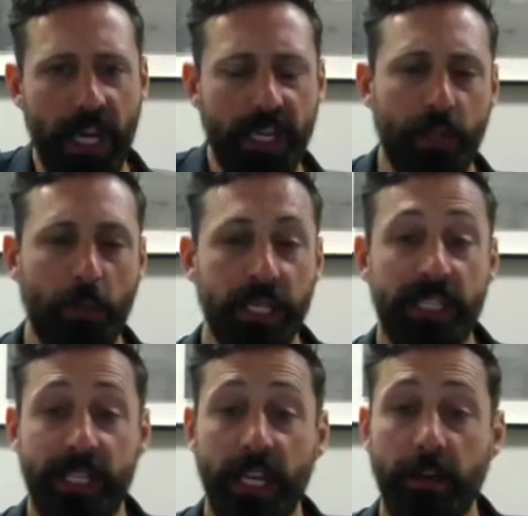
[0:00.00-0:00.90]
So
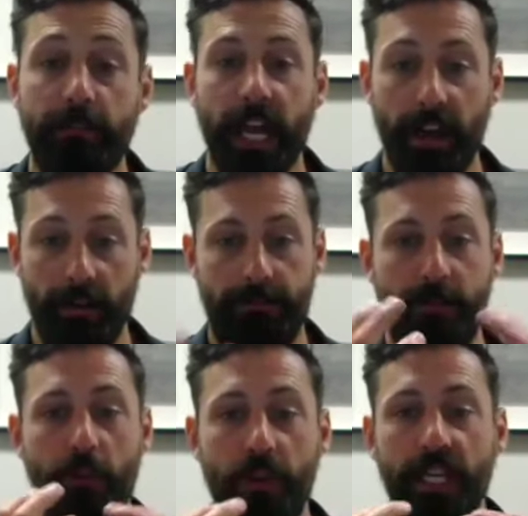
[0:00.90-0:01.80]
instead of that
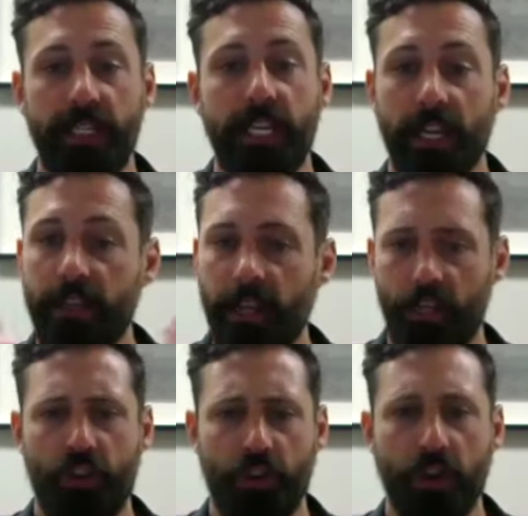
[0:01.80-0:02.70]
food intake, that
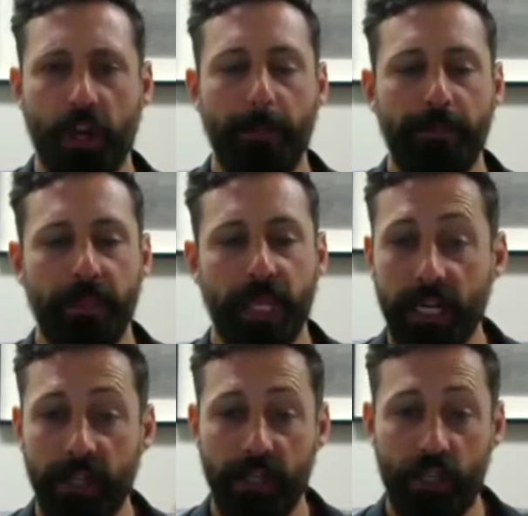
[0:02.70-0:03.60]
sugar,
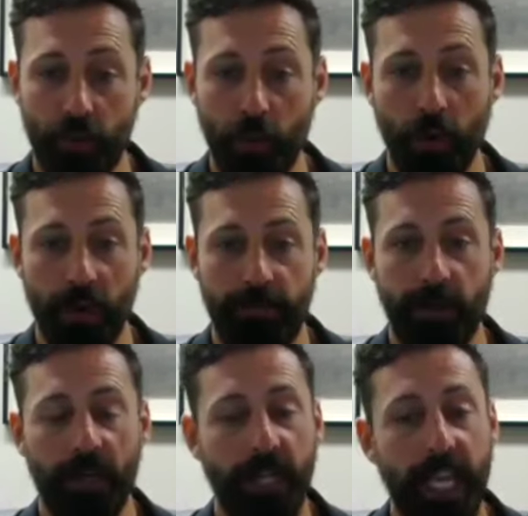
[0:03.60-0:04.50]
getting stored
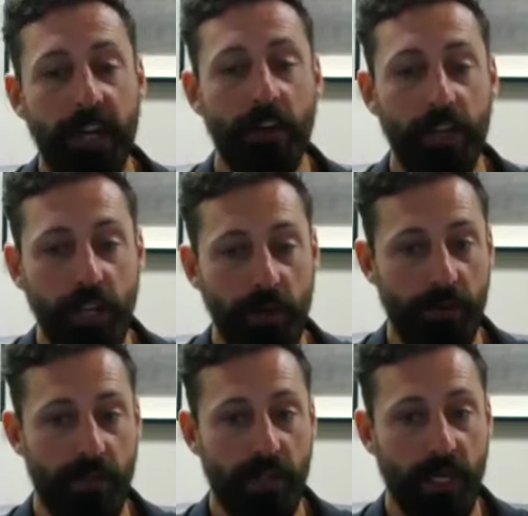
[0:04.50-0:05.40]
for later
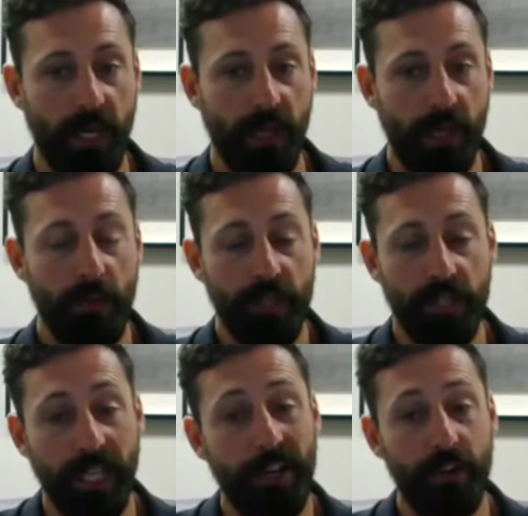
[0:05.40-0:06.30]
use, which
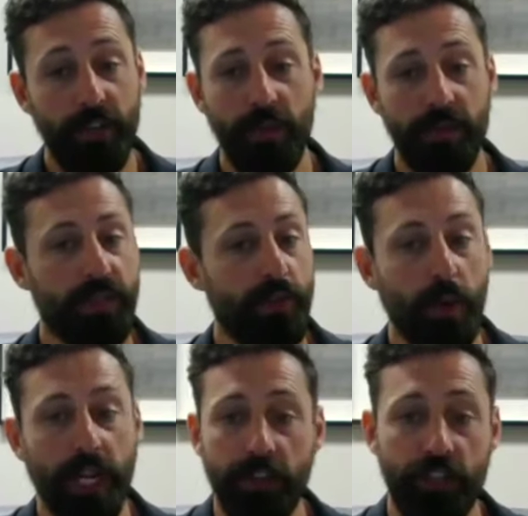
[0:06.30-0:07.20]
later use,
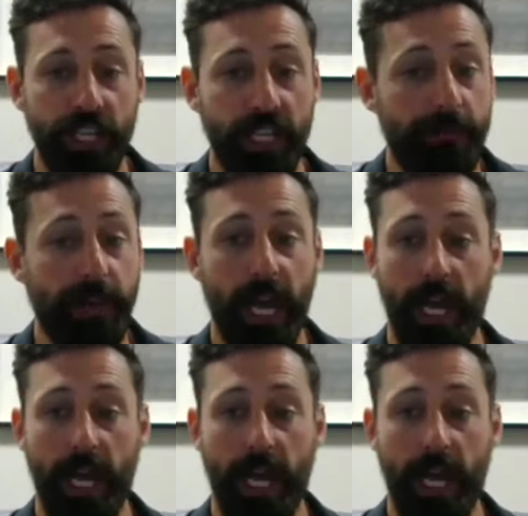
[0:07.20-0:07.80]
stored energy is fat.